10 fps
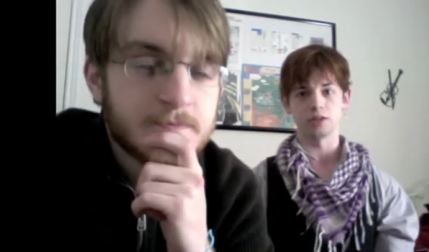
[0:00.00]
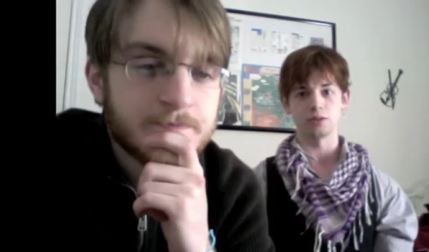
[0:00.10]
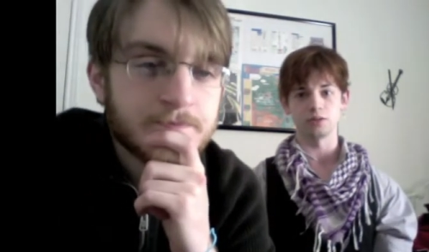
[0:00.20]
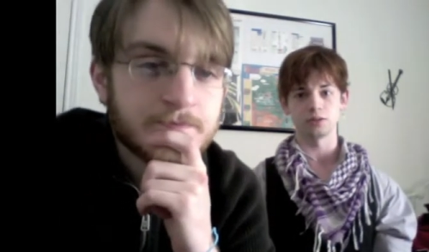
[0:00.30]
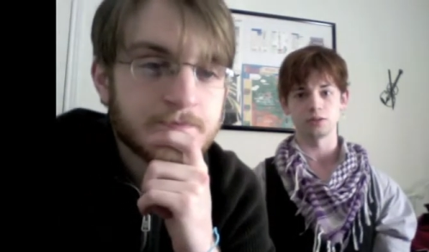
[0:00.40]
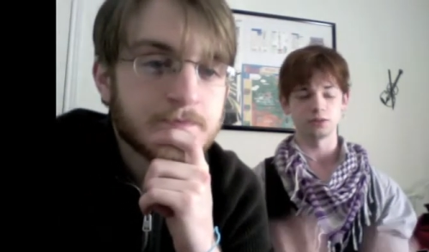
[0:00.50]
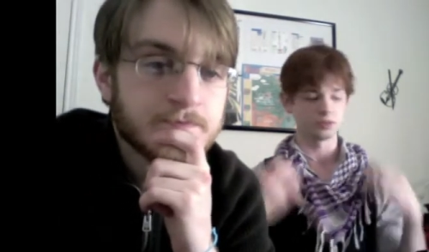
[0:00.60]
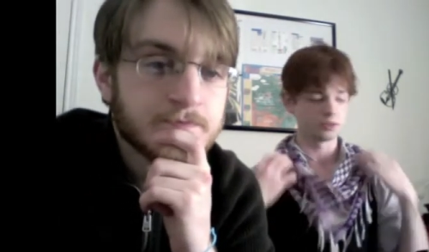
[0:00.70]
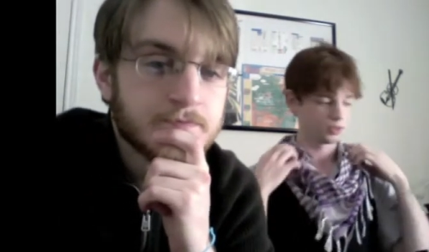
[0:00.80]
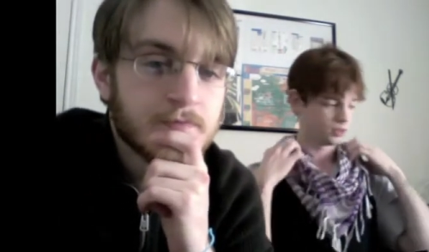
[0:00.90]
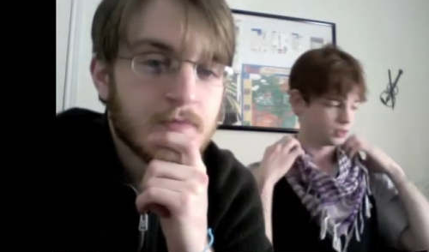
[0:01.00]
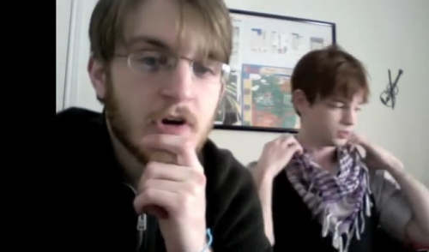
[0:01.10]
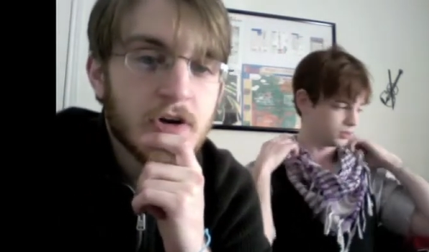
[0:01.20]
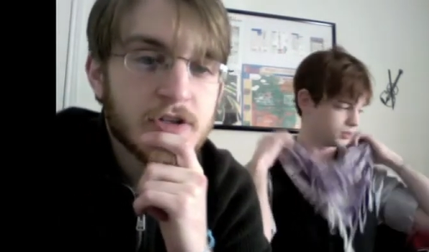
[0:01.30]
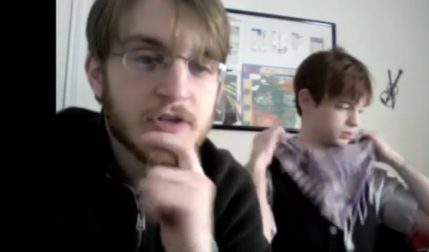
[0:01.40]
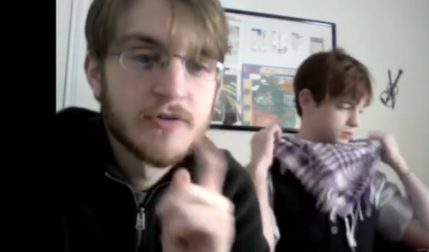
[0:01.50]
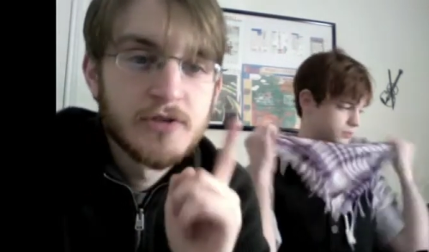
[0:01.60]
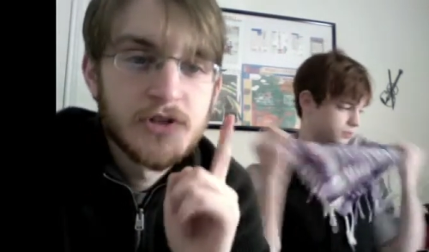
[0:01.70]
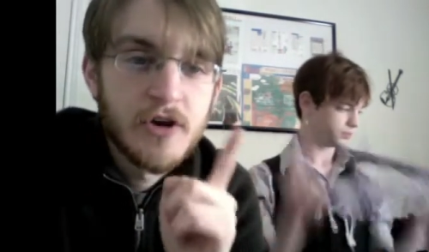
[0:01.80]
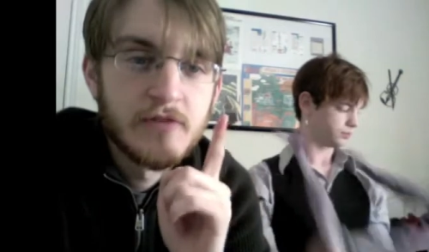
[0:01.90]
Speaker 1: looks. Also,
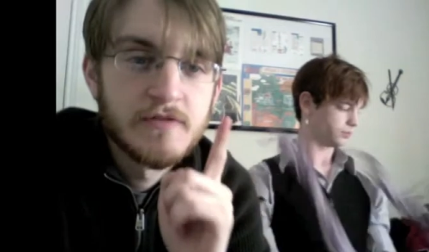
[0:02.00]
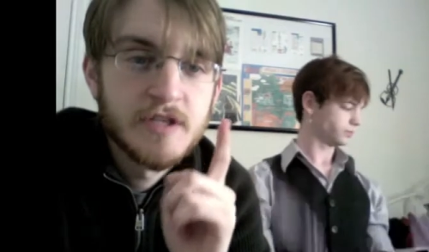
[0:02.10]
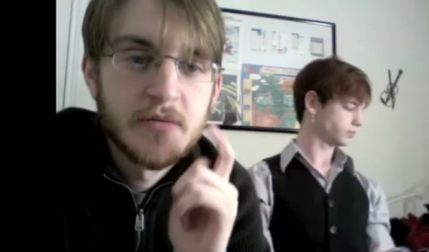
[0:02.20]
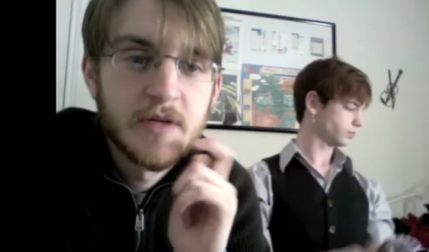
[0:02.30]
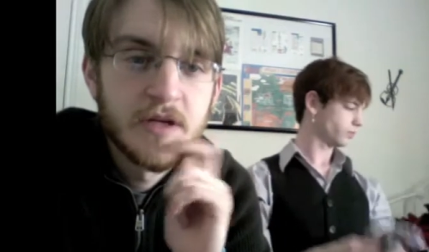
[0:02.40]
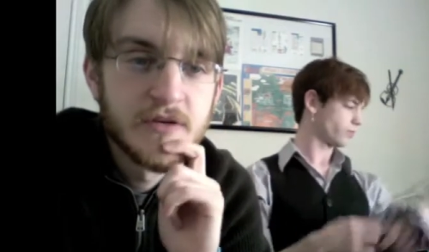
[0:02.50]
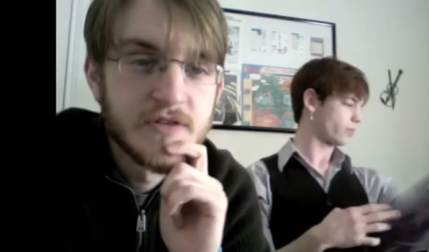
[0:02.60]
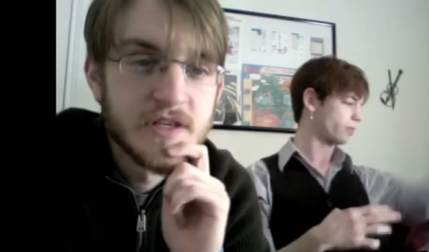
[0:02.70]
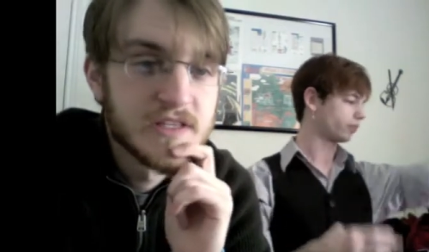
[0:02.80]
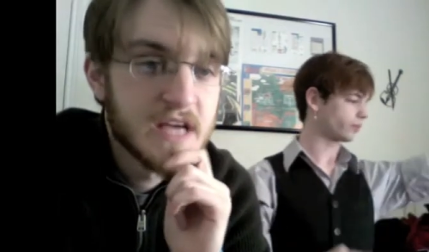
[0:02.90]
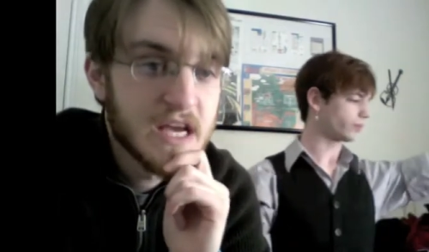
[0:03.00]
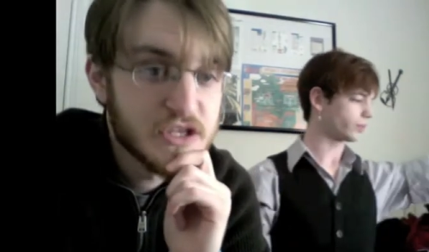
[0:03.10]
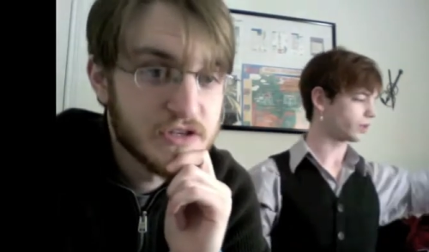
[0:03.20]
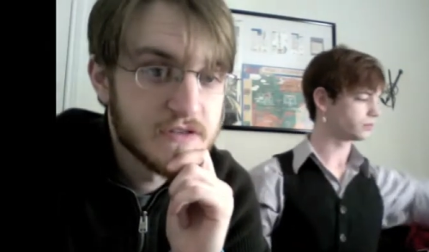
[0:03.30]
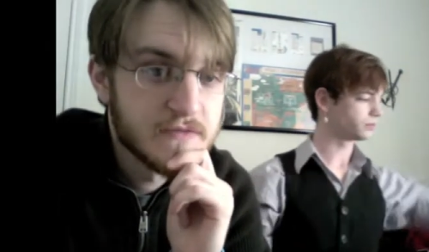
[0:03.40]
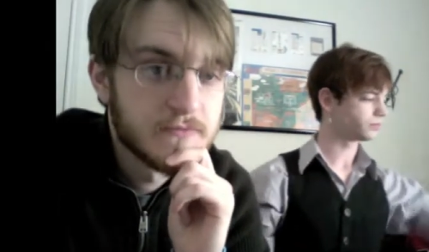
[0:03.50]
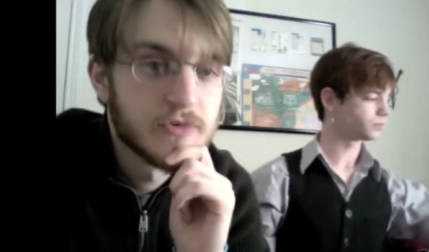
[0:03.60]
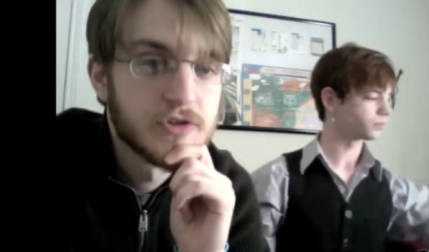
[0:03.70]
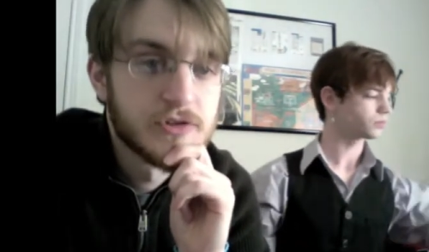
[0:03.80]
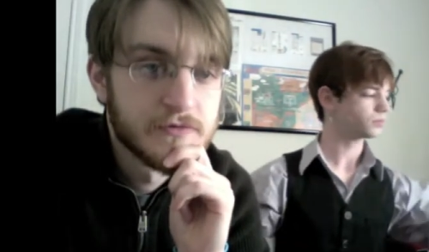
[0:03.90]
scarves can be used as sashes,
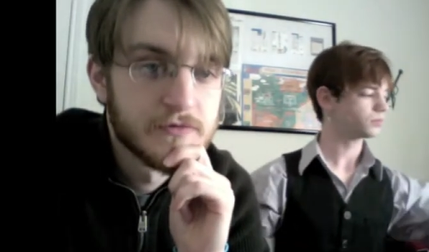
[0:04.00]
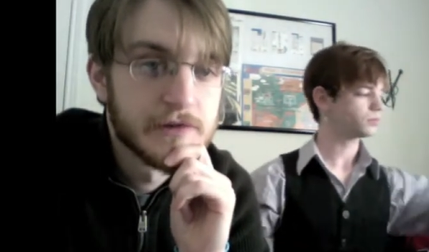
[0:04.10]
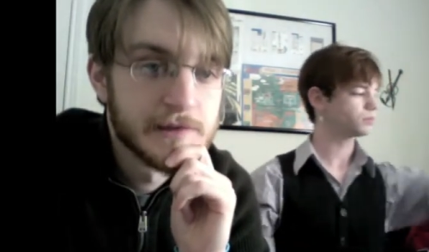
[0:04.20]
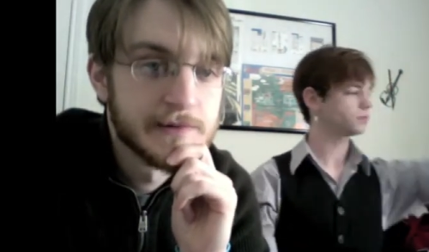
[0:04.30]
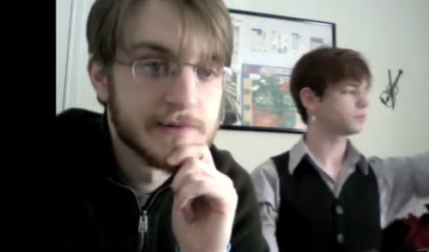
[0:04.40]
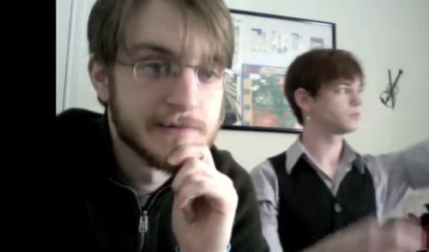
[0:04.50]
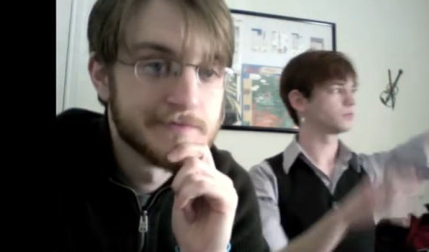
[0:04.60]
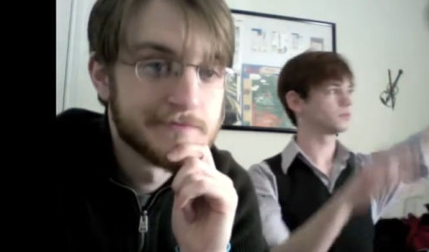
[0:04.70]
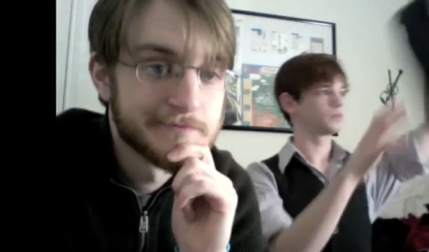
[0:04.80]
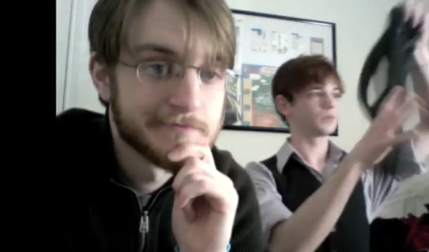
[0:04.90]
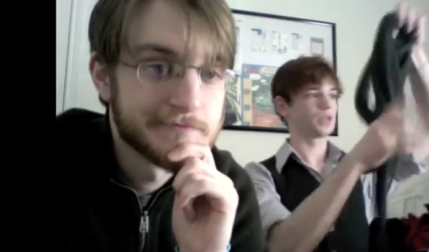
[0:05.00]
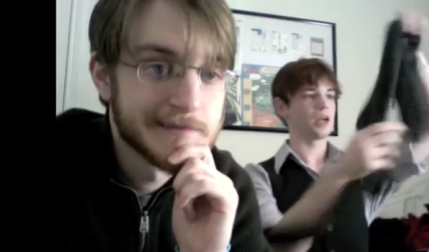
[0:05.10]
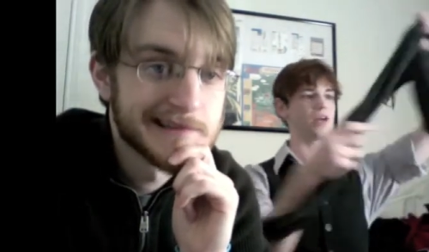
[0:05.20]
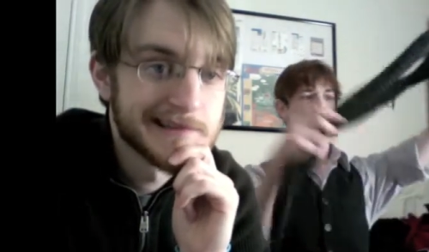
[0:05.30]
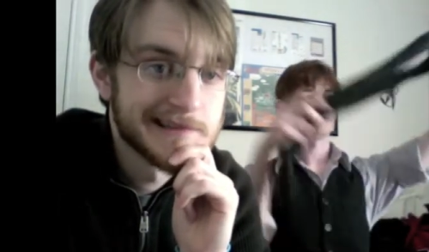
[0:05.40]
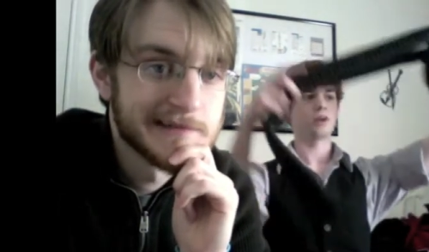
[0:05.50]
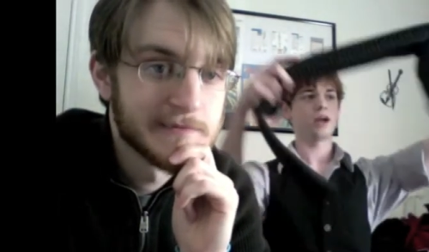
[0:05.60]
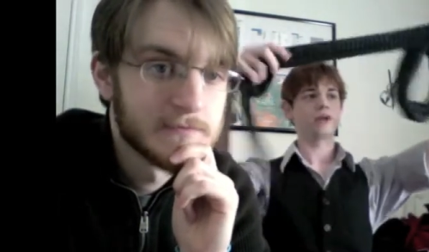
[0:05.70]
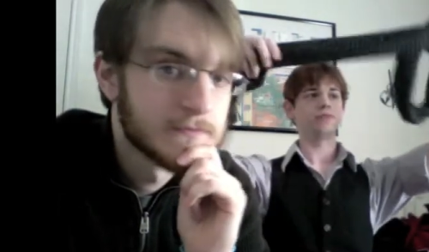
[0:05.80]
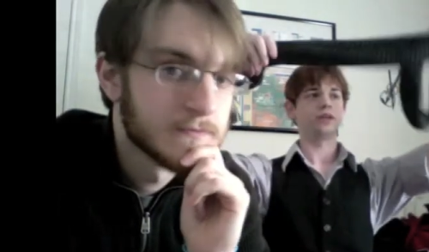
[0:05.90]
which is a very cool
Speaker 2: idea. I
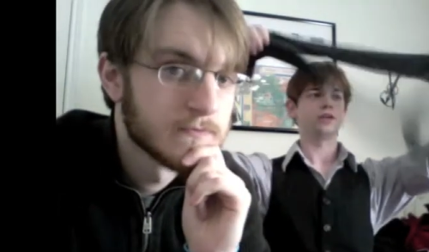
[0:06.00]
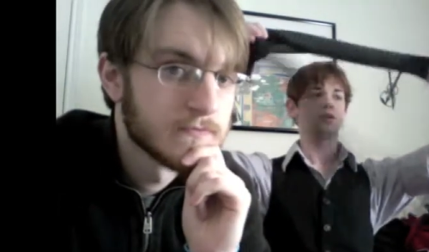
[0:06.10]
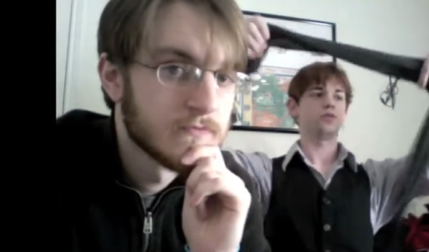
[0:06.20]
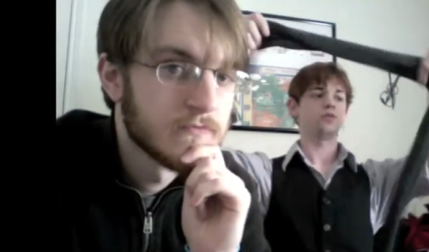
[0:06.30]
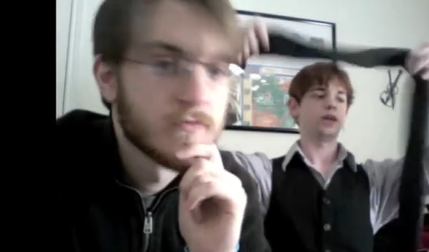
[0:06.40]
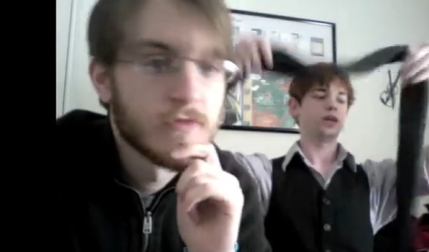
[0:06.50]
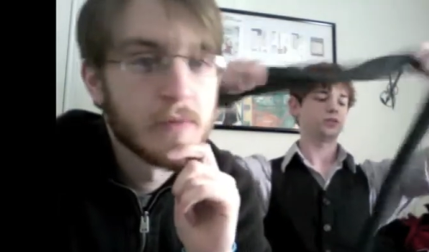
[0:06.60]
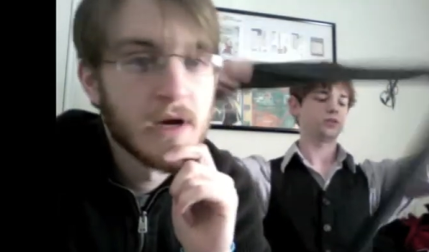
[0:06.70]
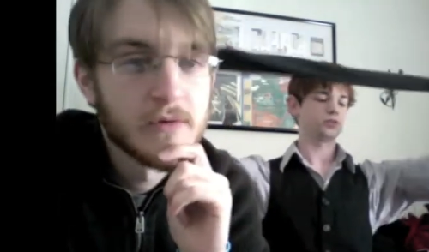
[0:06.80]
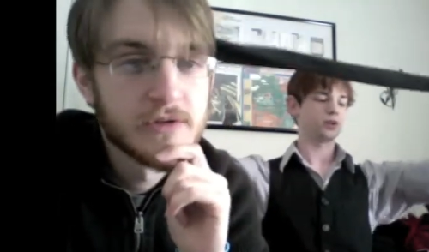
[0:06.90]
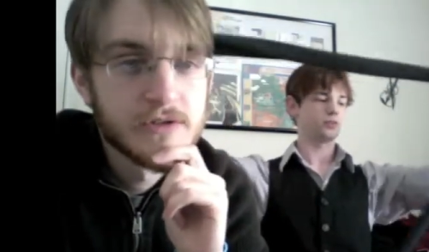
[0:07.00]
have like a regular scarf